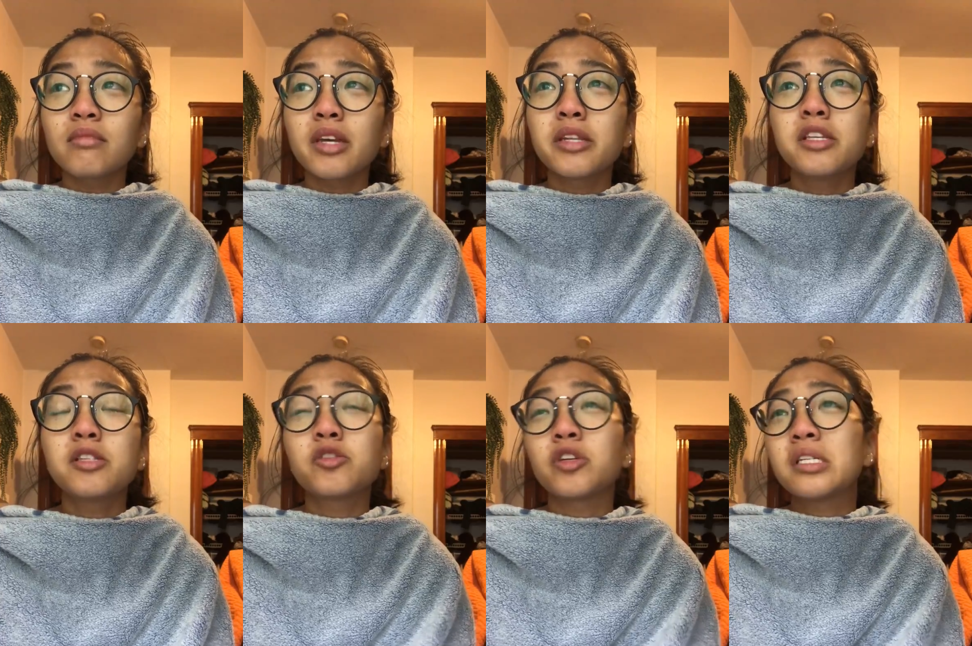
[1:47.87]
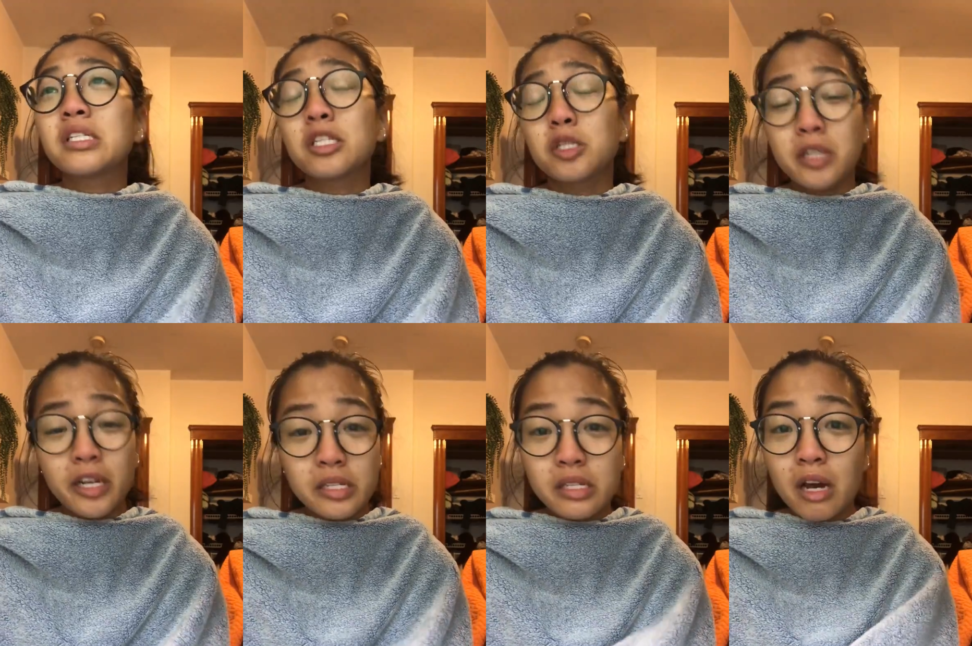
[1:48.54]
And this transition
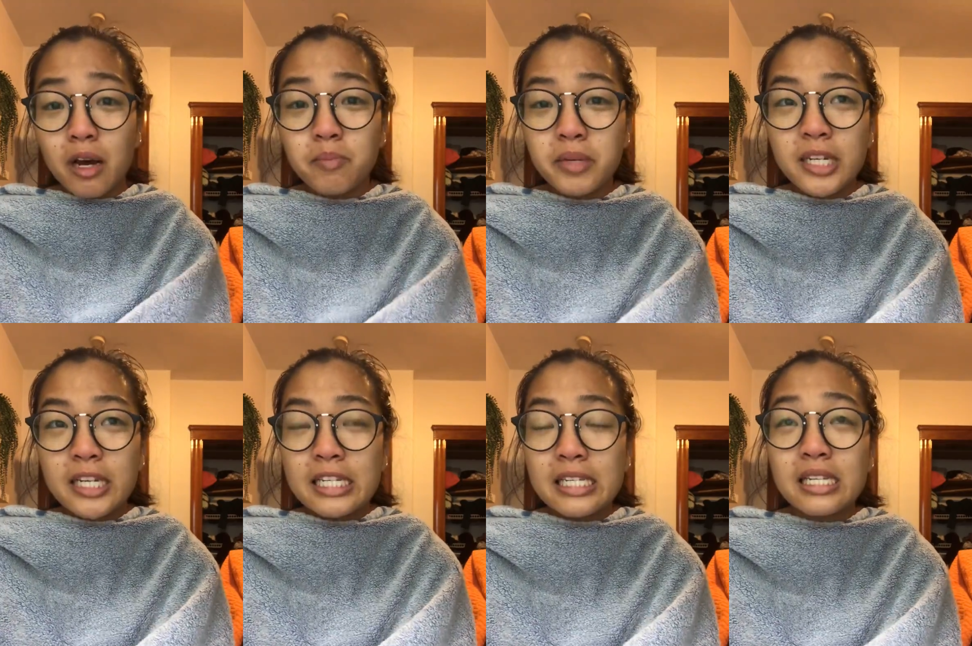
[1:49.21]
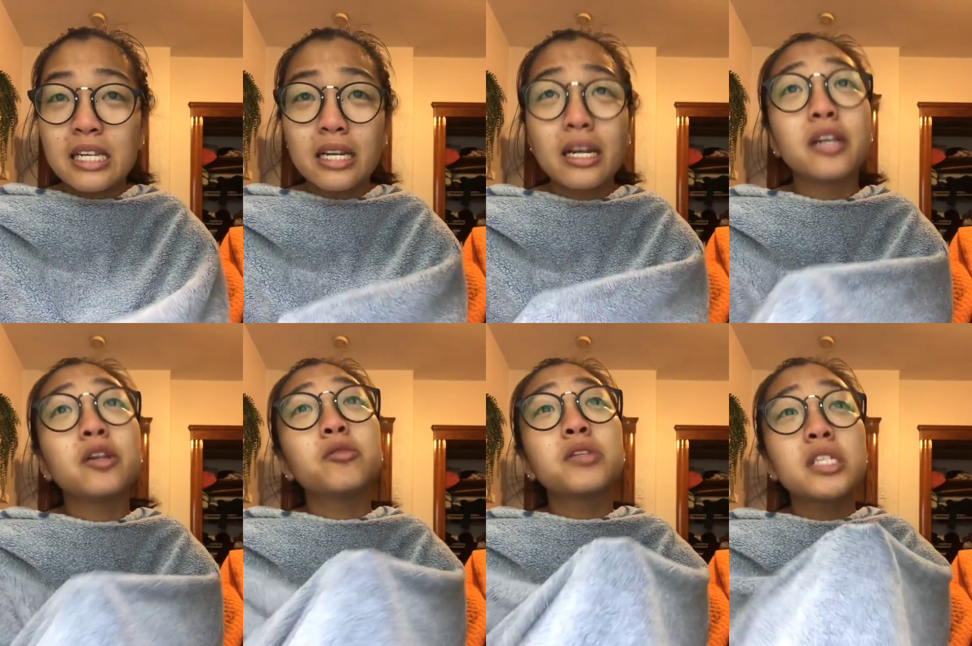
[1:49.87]
has not been easy, and I
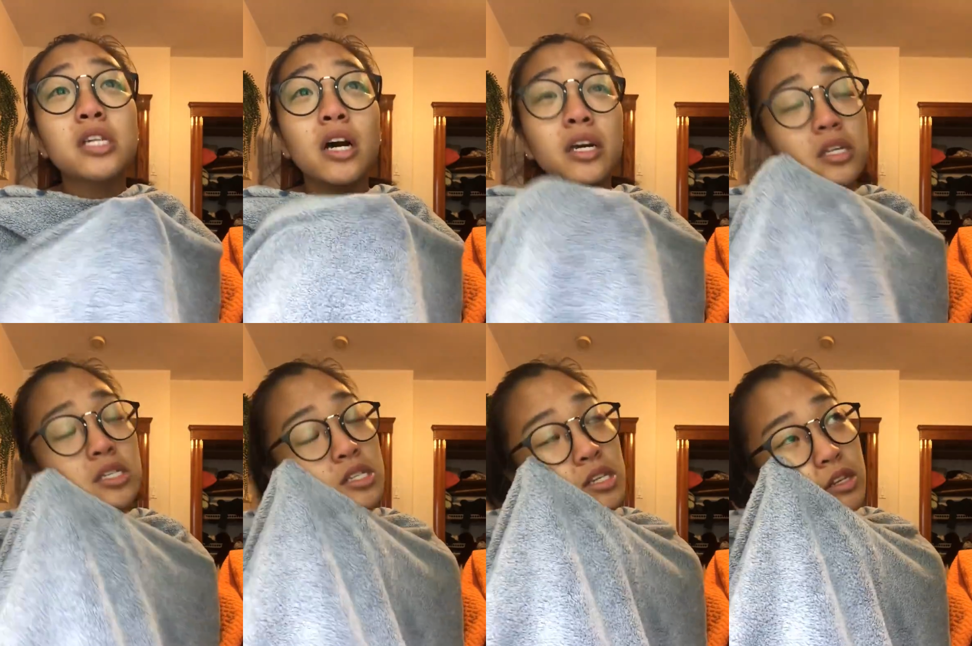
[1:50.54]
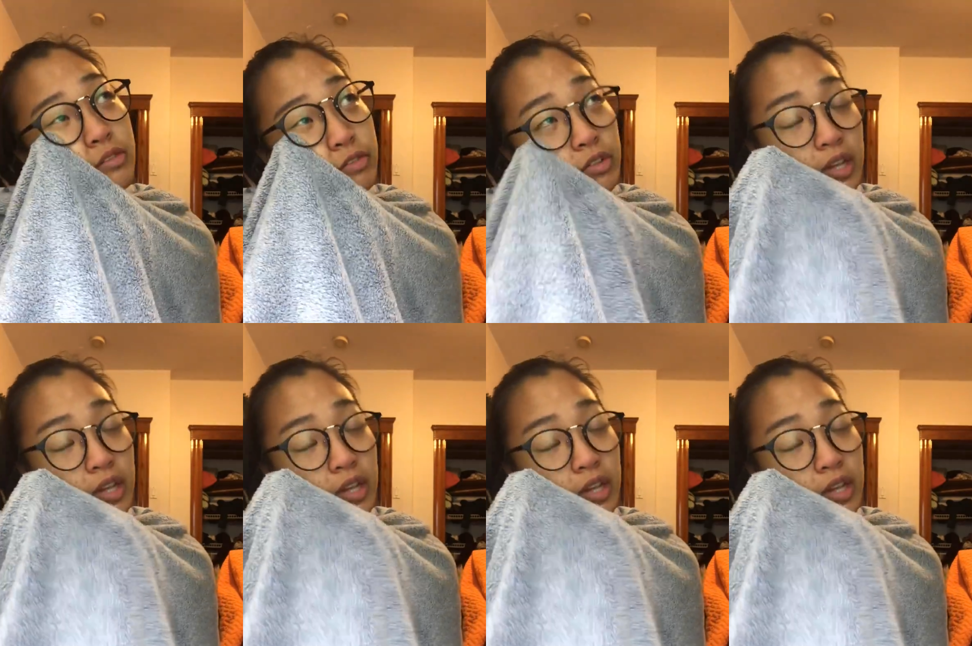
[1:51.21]
know it's not easy for